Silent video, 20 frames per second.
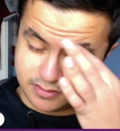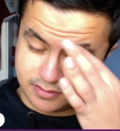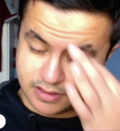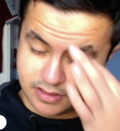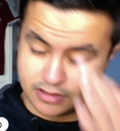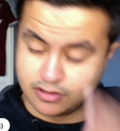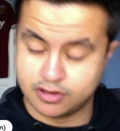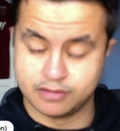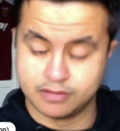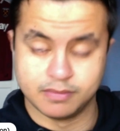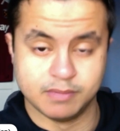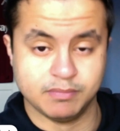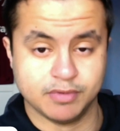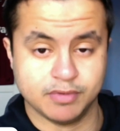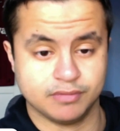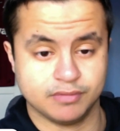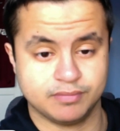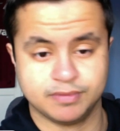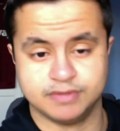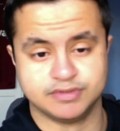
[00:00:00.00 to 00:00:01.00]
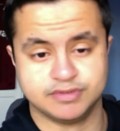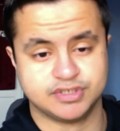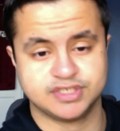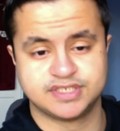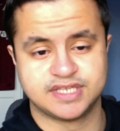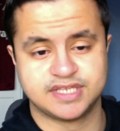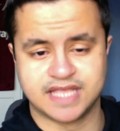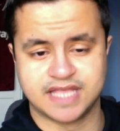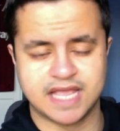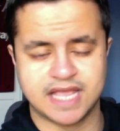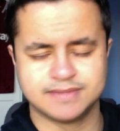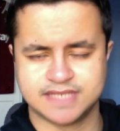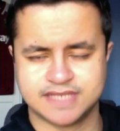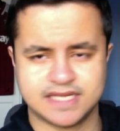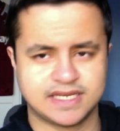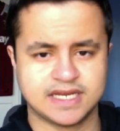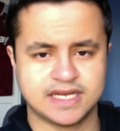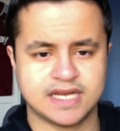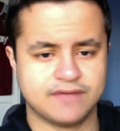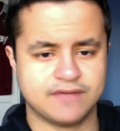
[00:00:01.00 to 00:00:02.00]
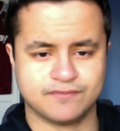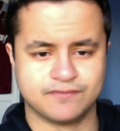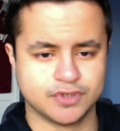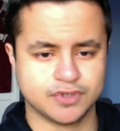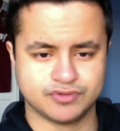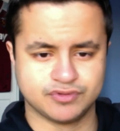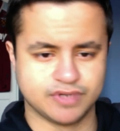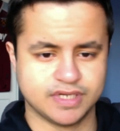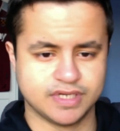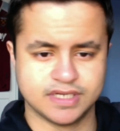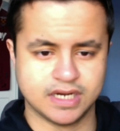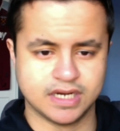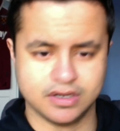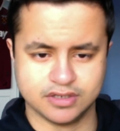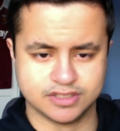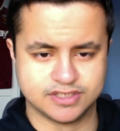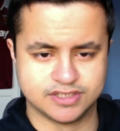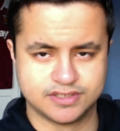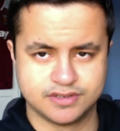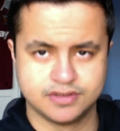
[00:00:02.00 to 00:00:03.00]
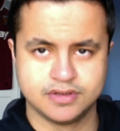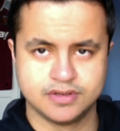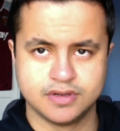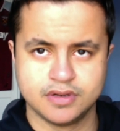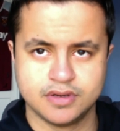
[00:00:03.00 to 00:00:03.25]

I can't remember. It was just the games they didn't have Rodri in, they lost.